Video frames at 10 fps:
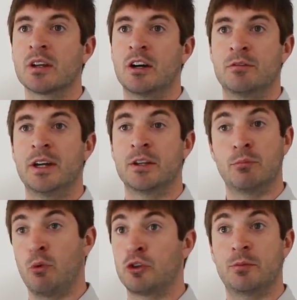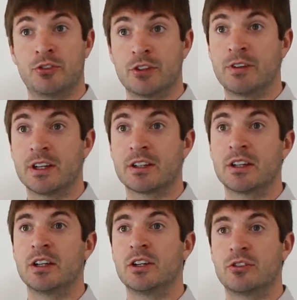I've made it more specific
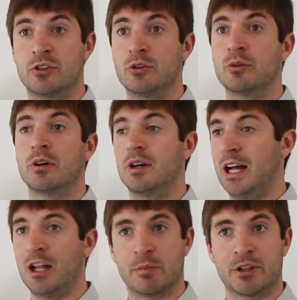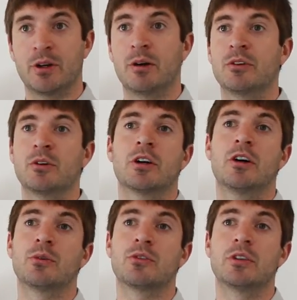to helping you out with your
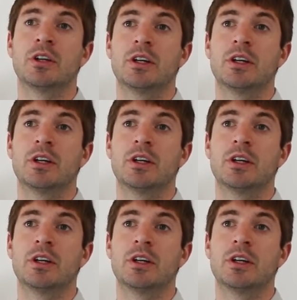goals.